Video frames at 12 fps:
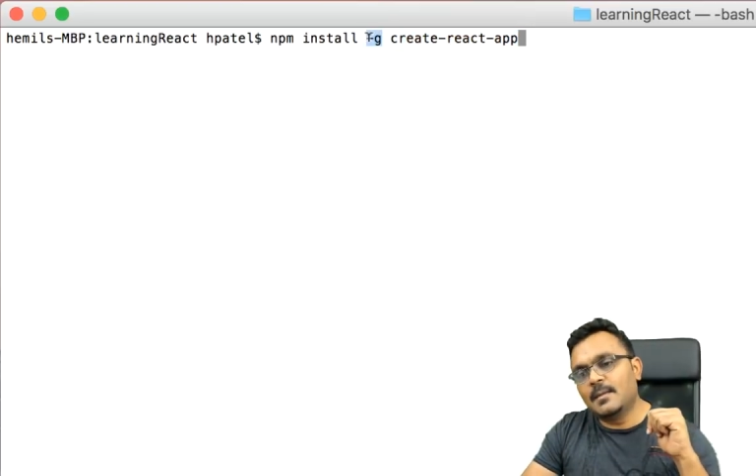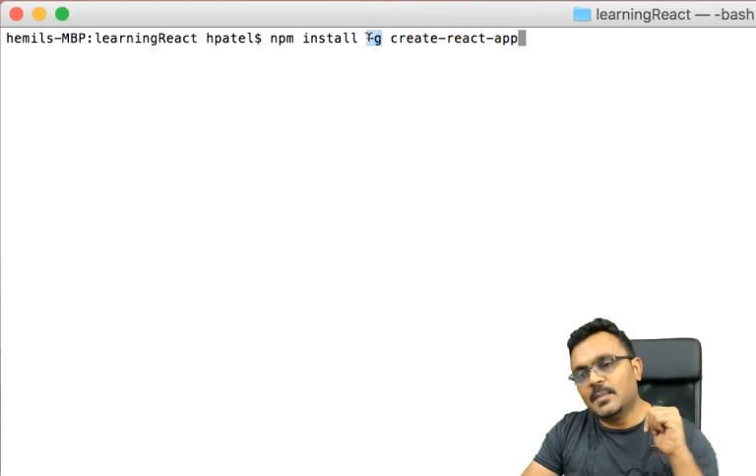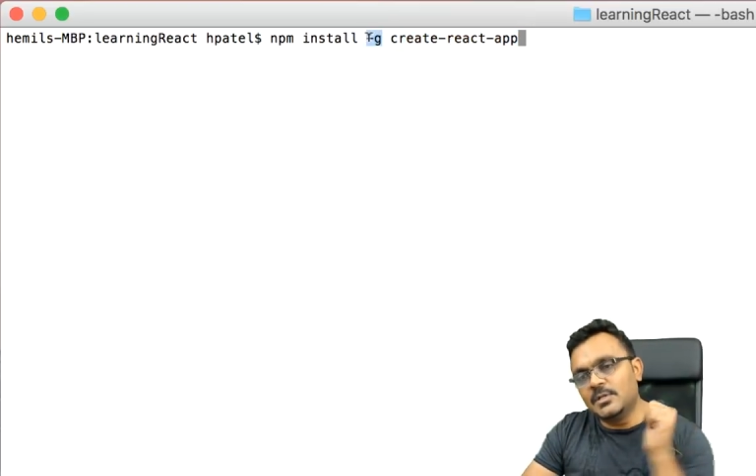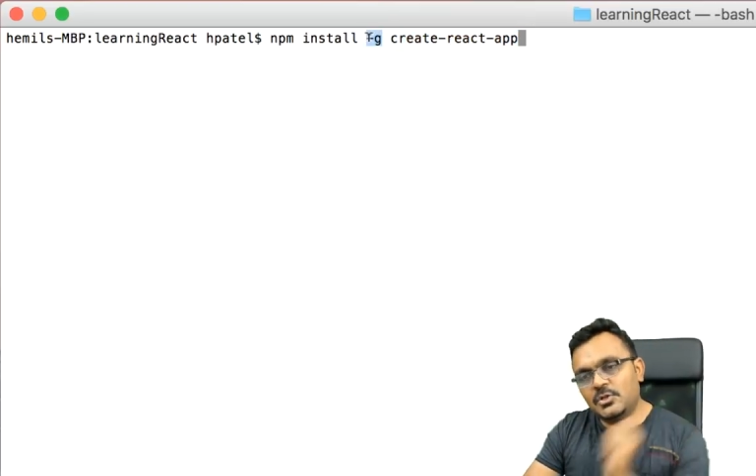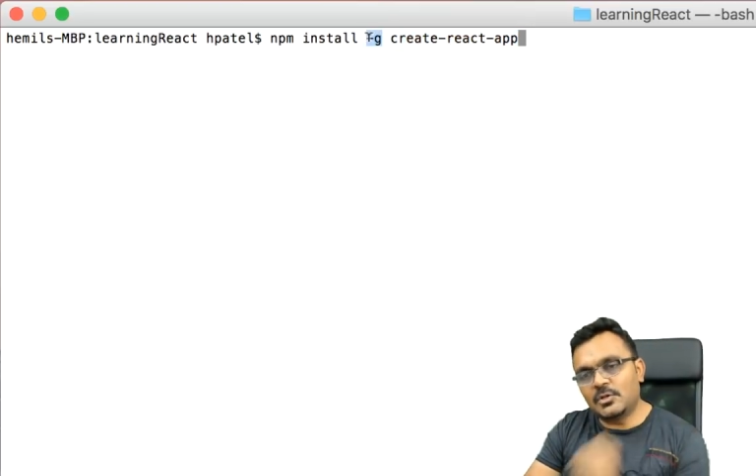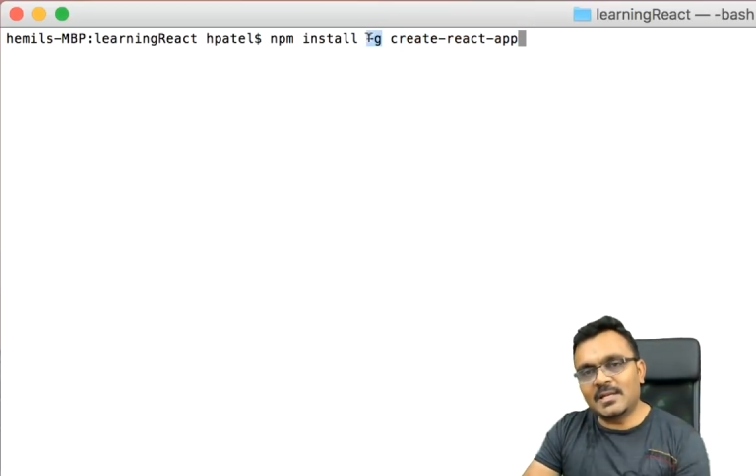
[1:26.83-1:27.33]

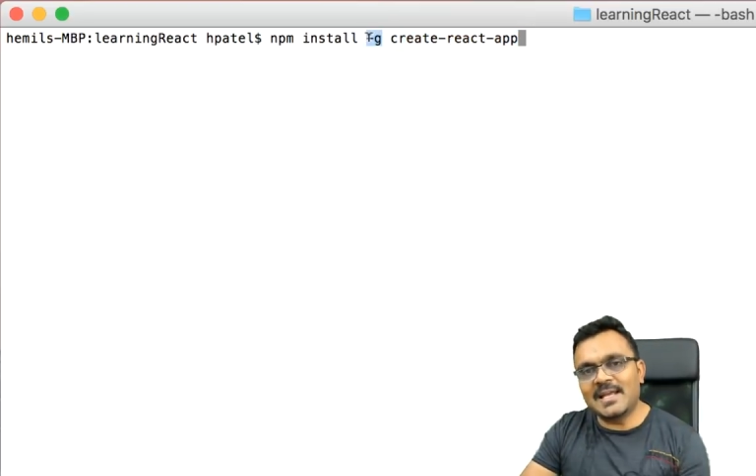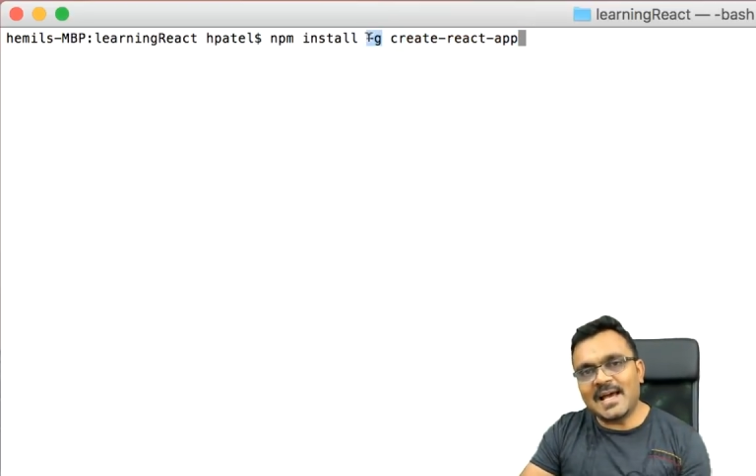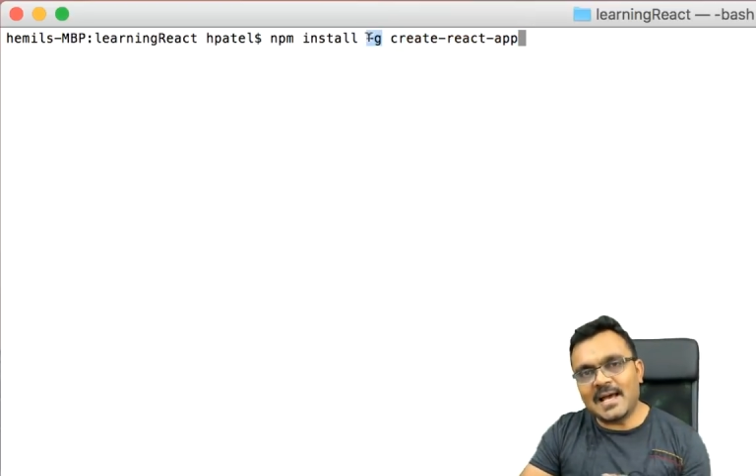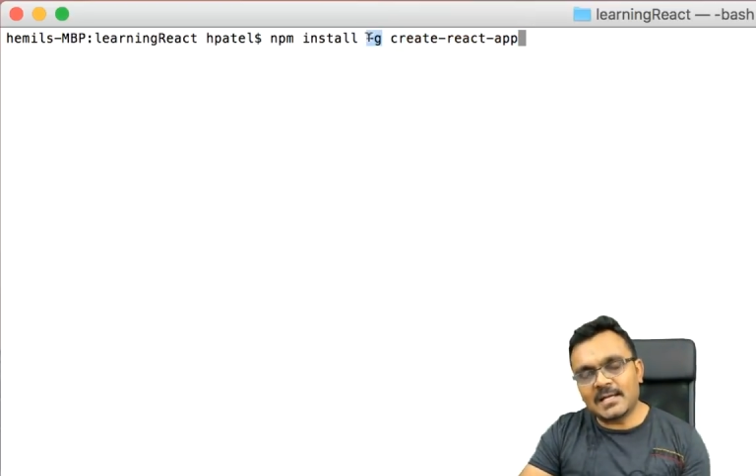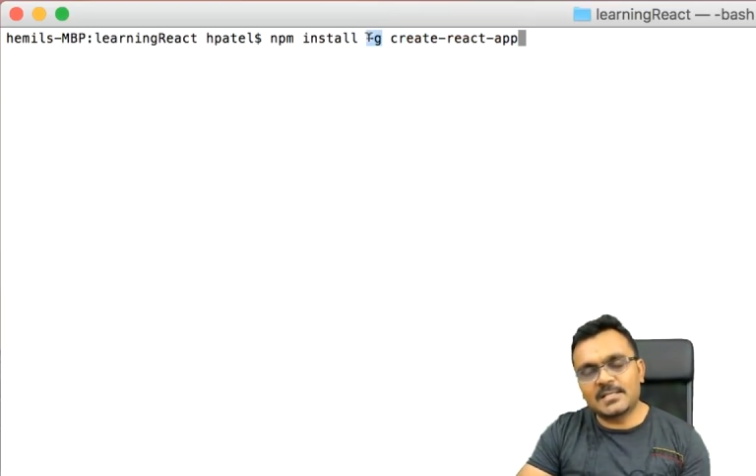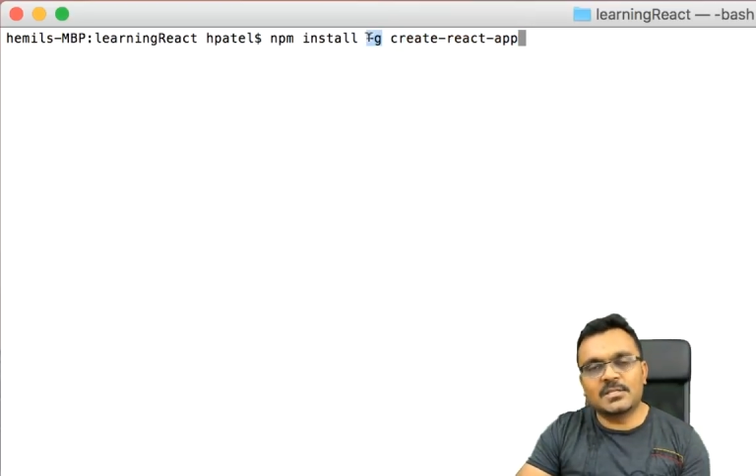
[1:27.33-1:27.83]
means you can
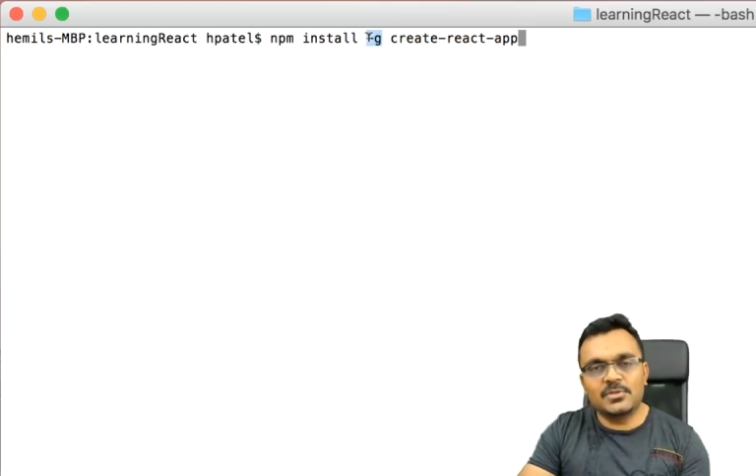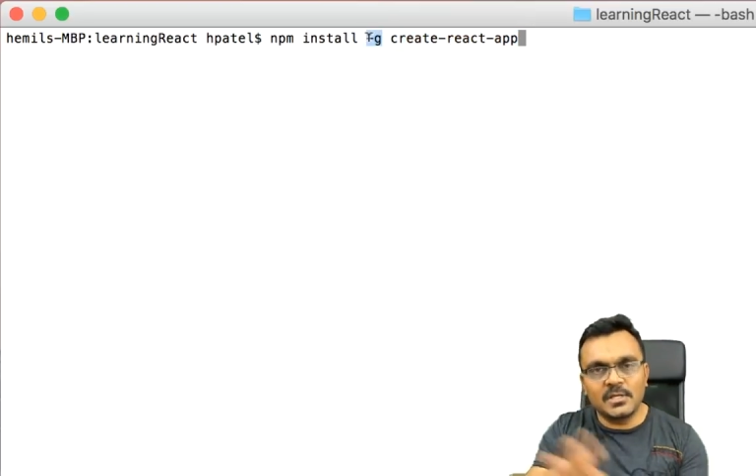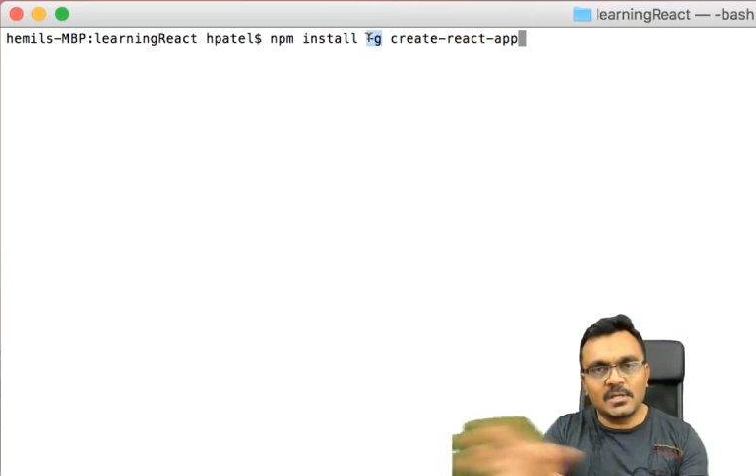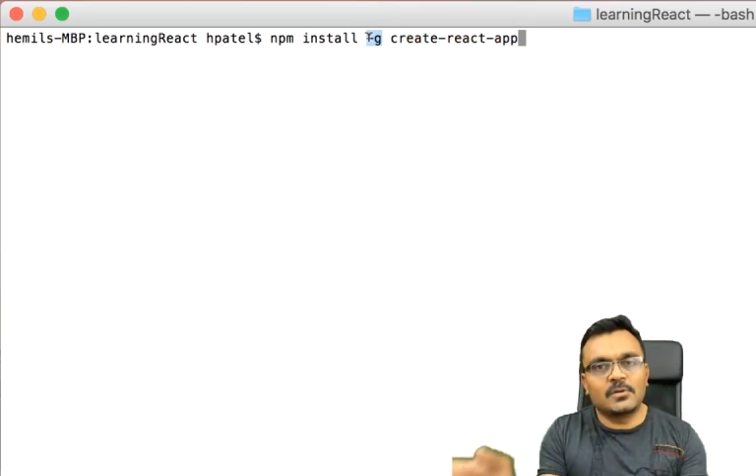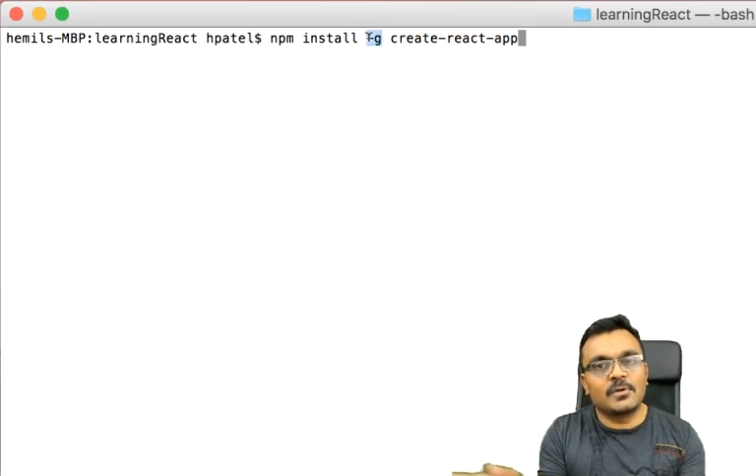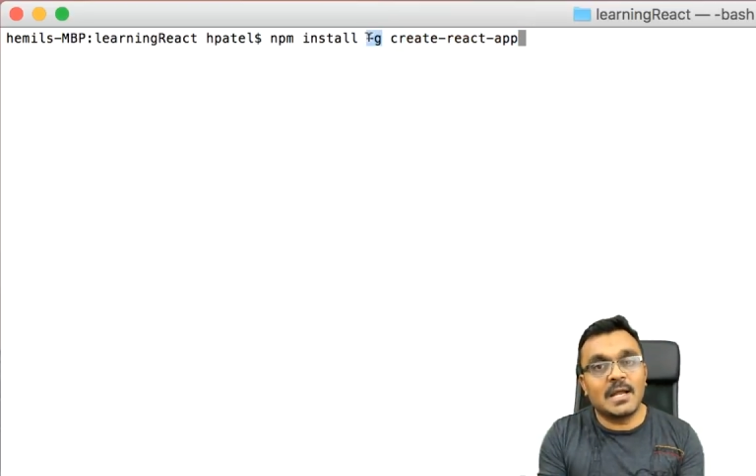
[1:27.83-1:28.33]
access, you
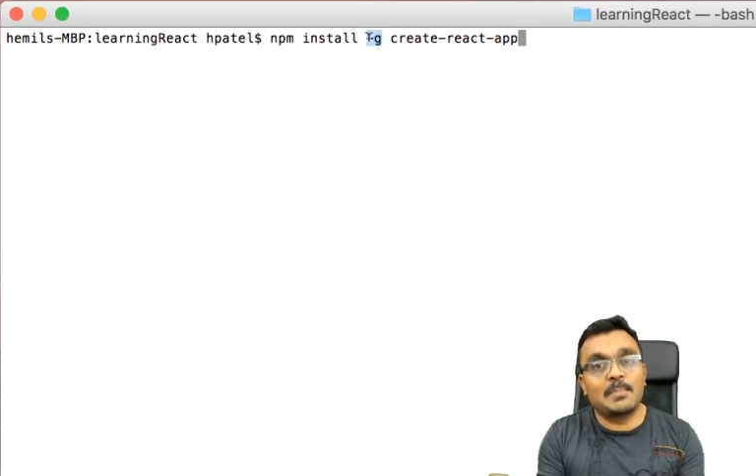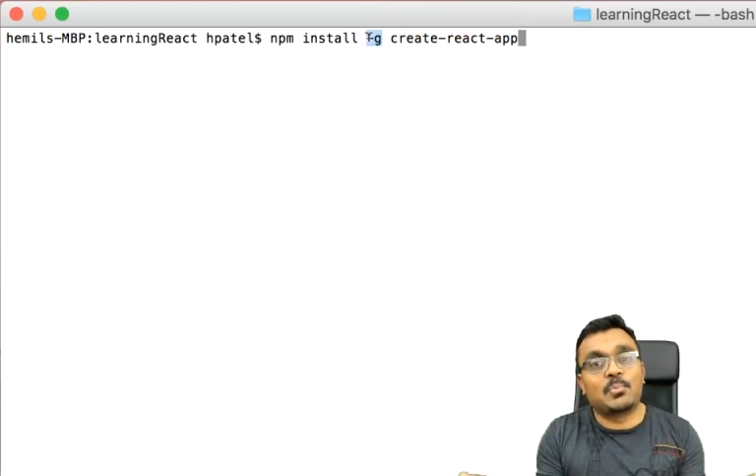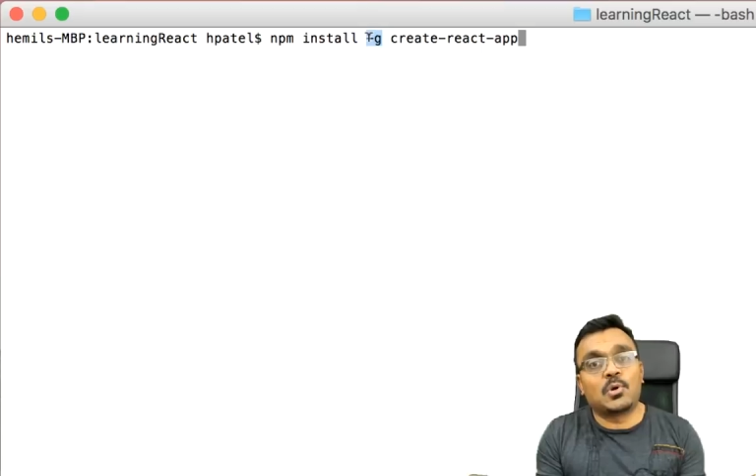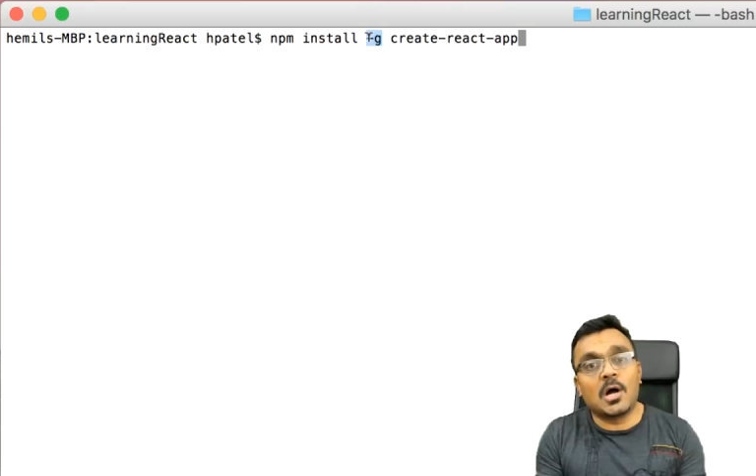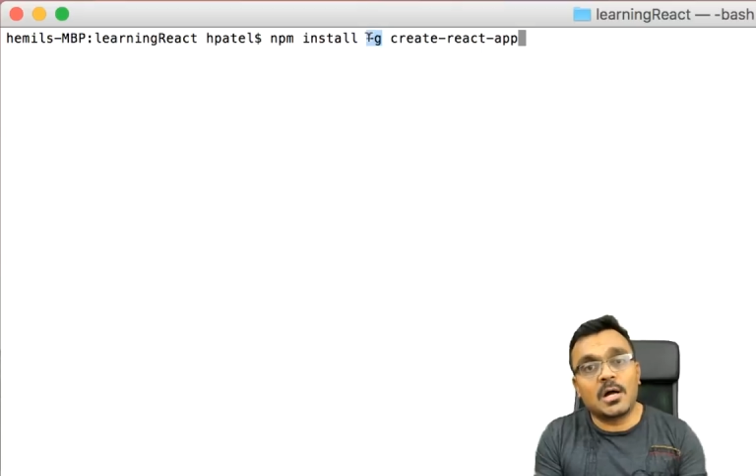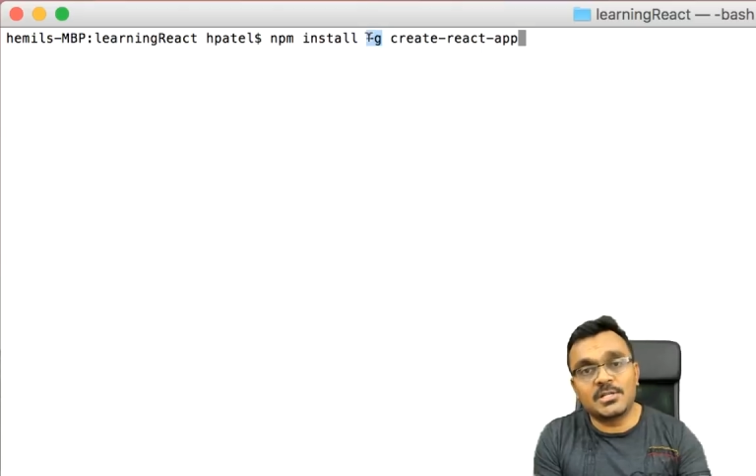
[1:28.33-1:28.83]
can create
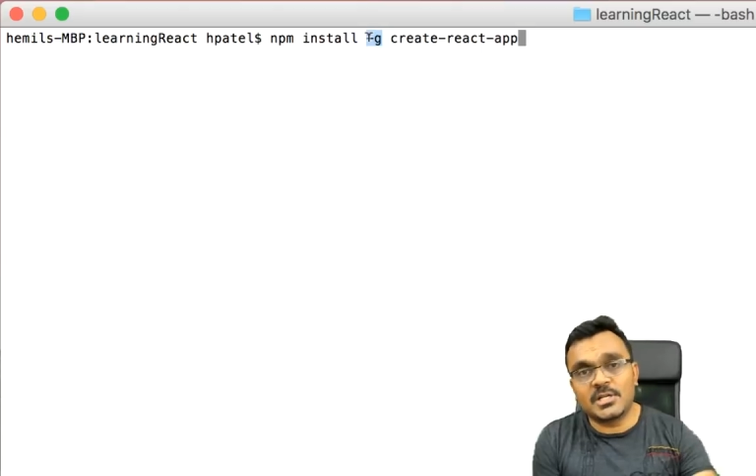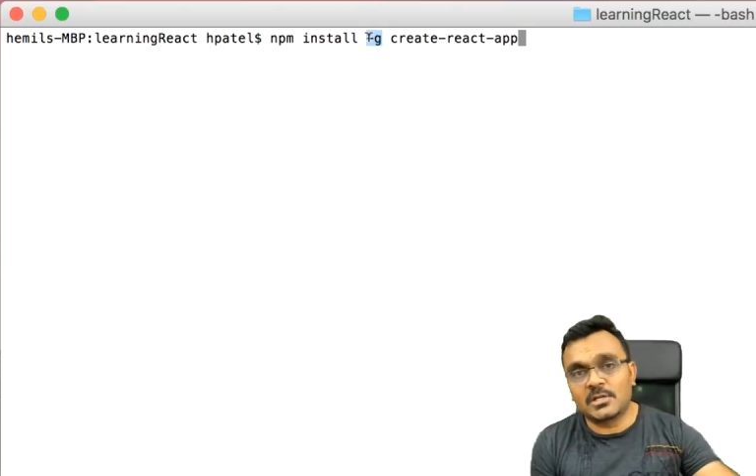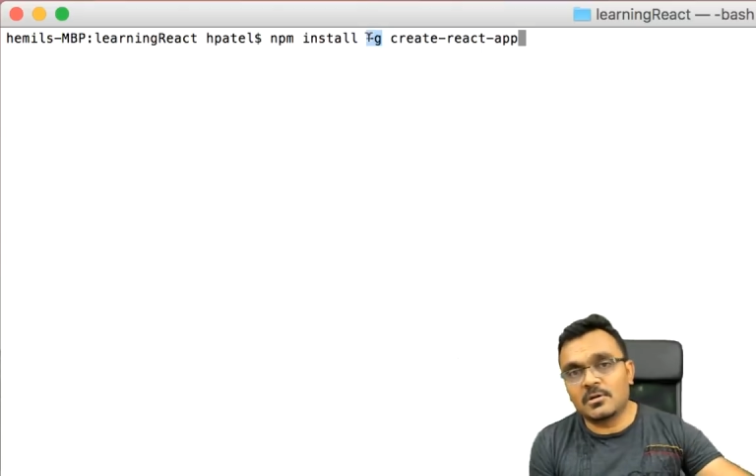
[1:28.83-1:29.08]
project